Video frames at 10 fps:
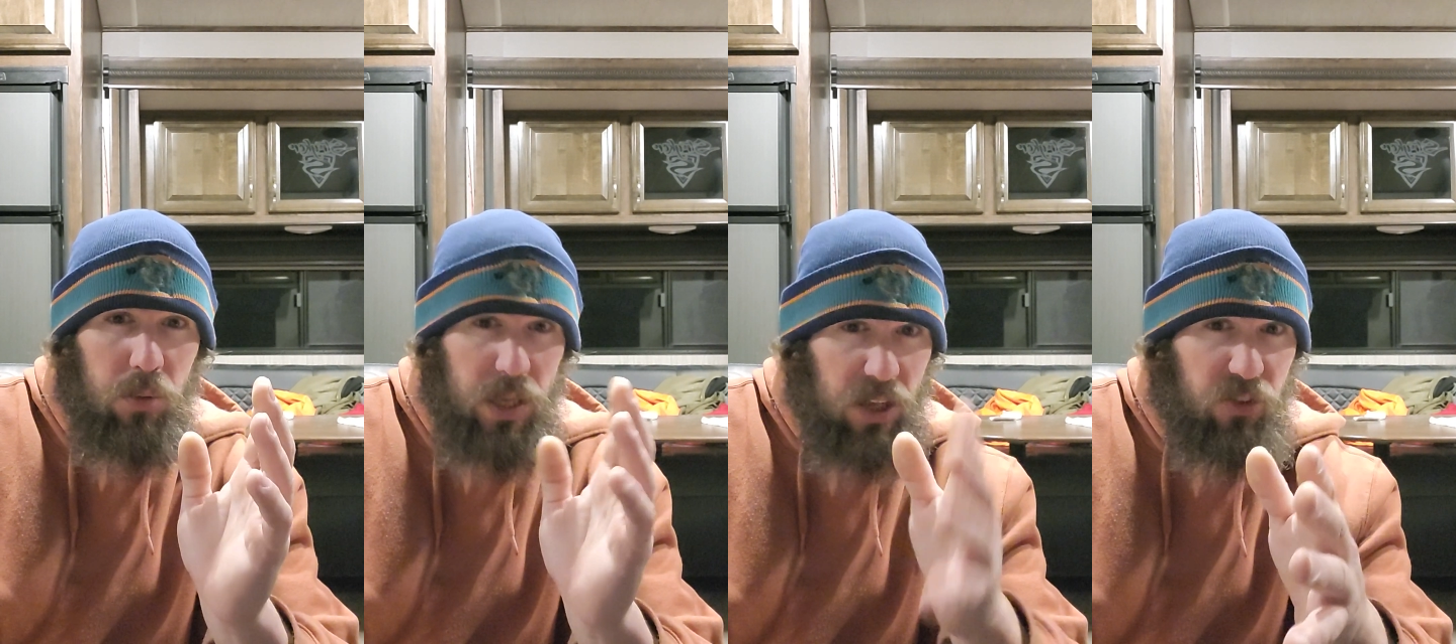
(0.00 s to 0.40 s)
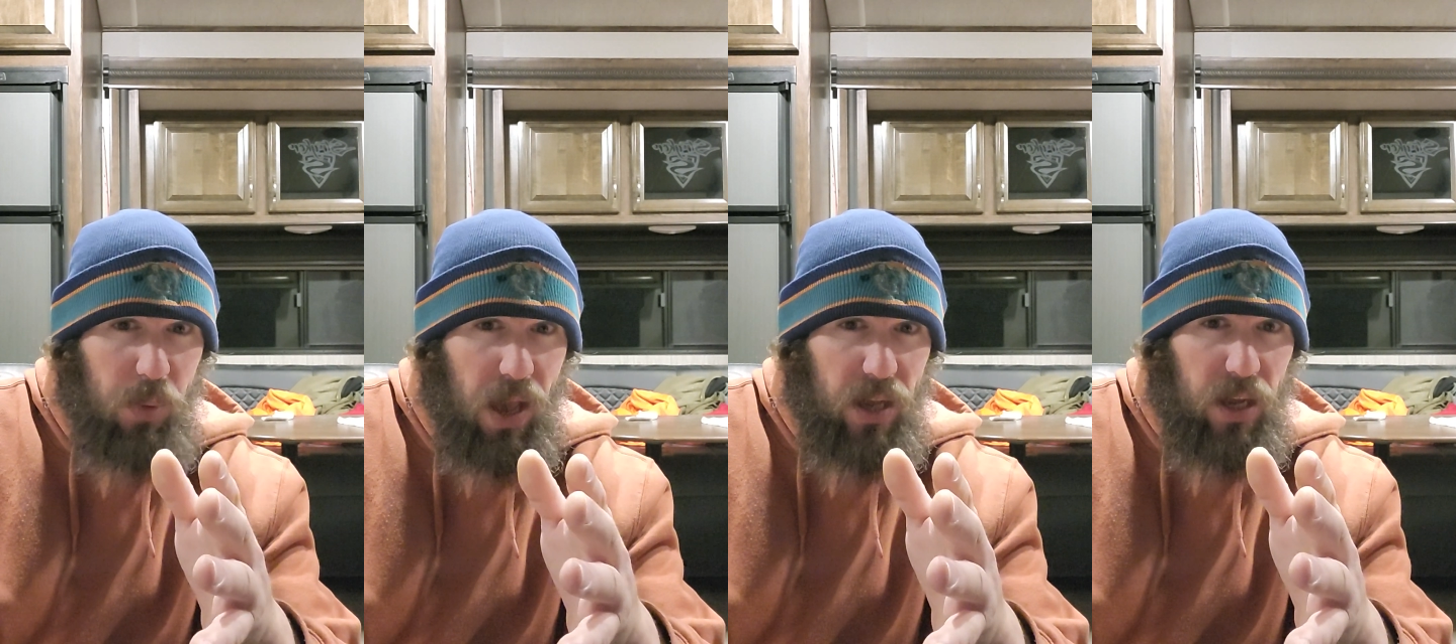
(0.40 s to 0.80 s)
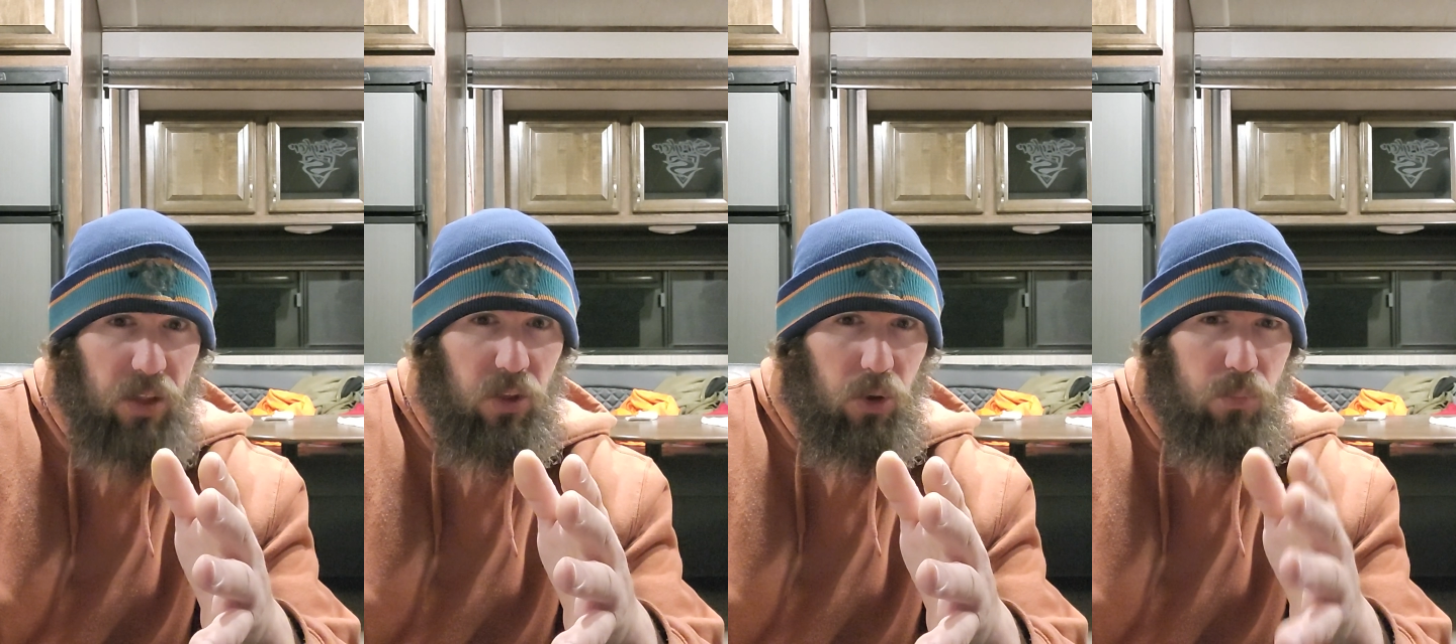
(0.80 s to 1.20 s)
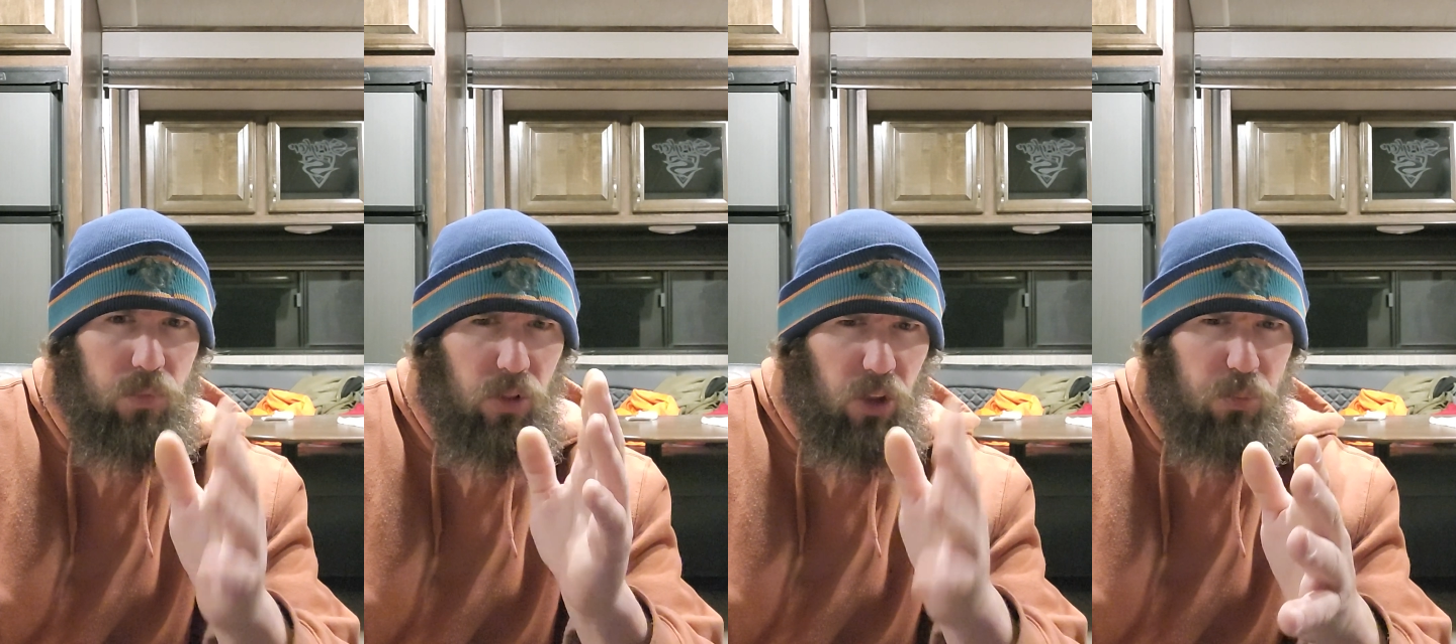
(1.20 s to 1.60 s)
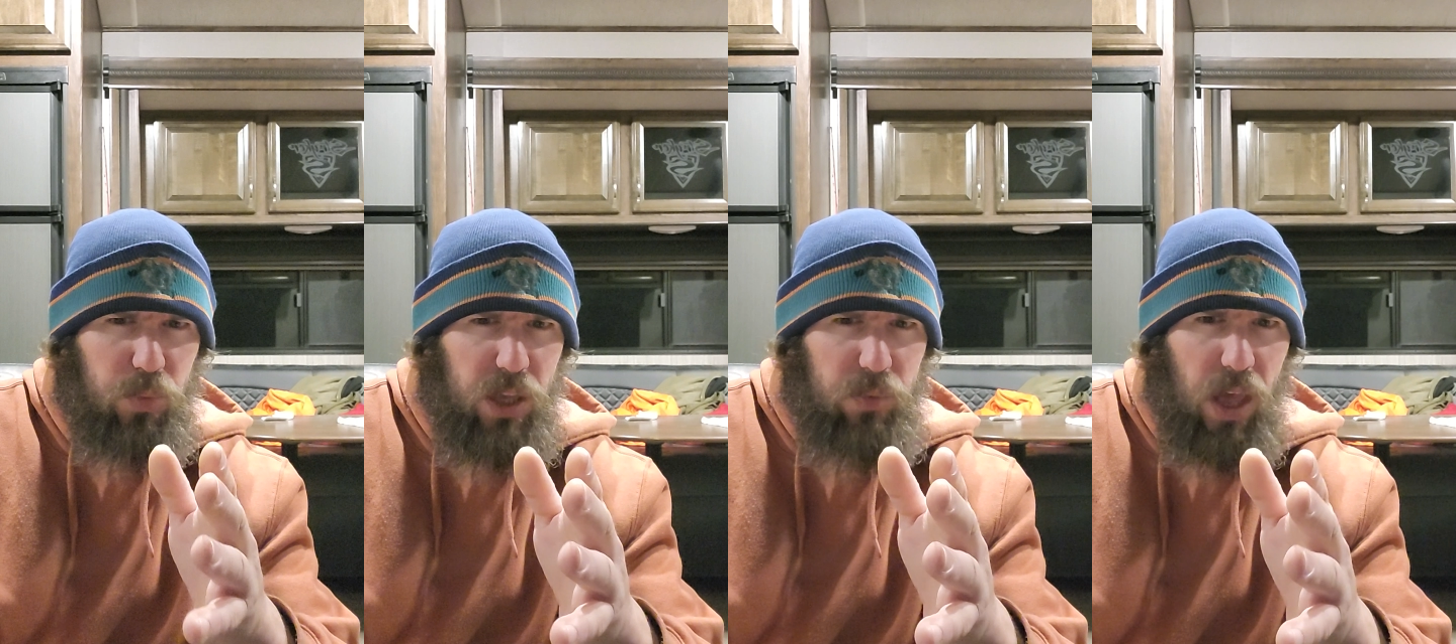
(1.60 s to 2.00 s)
He is a bad guy, though. Let's
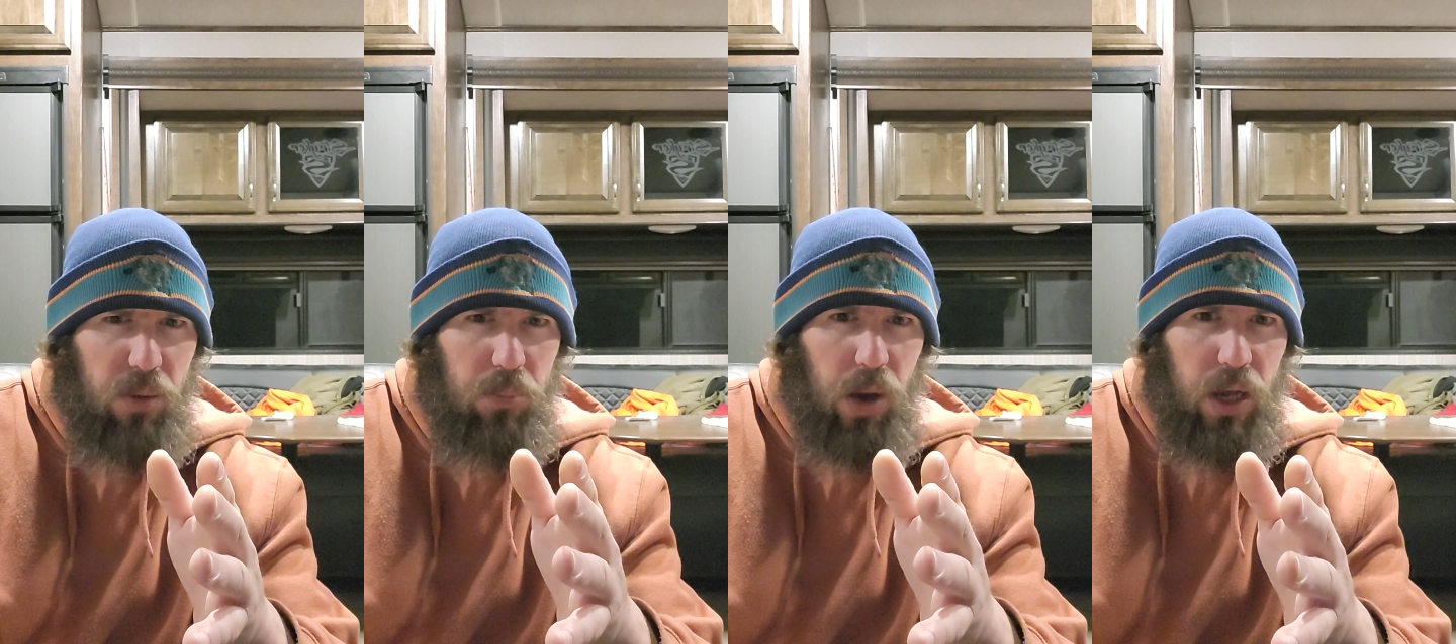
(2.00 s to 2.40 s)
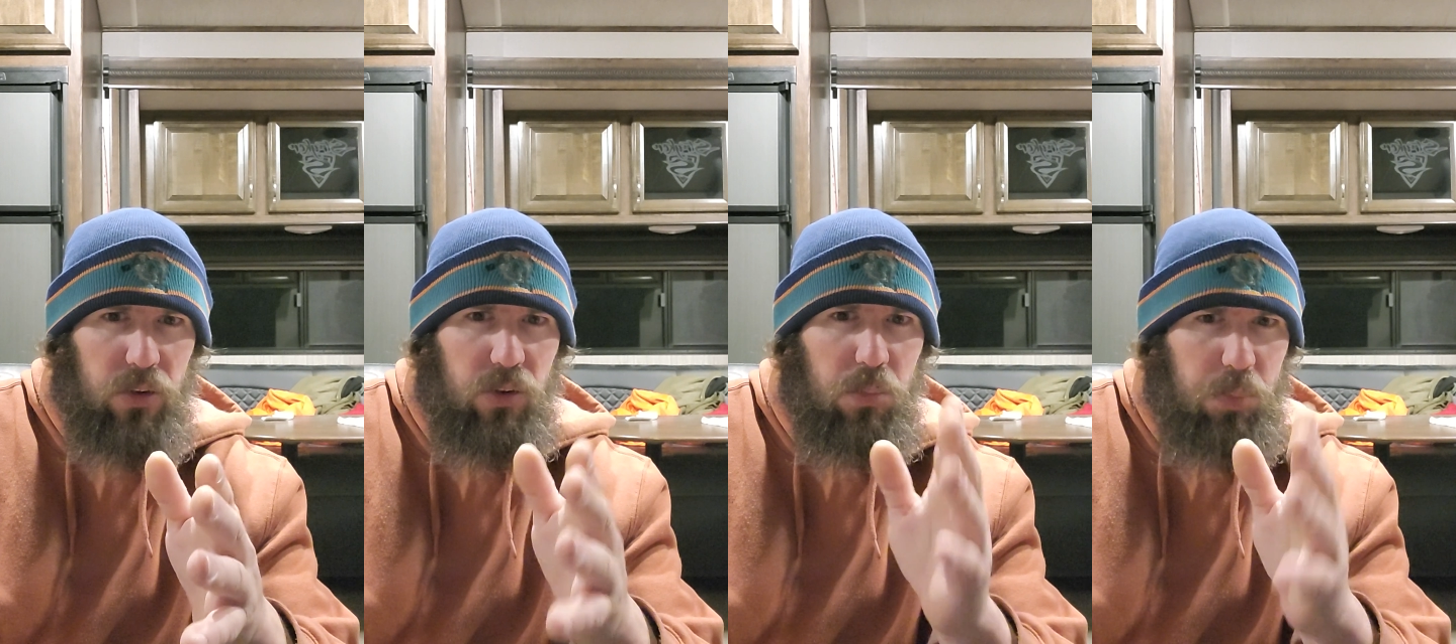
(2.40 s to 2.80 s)
keep that in mind.